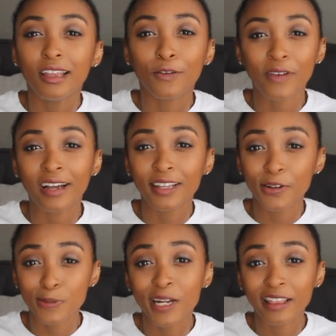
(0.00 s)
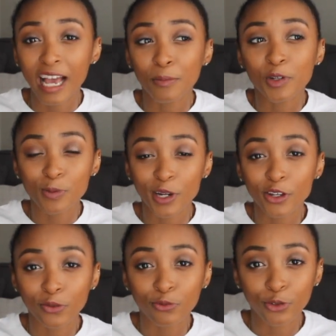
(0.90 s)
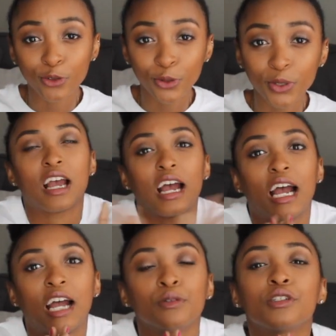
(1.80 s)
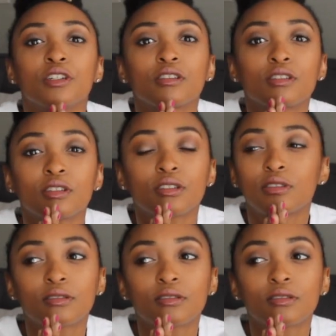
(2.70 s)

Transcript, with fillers: the fact that I was spending that much money on food, I was just,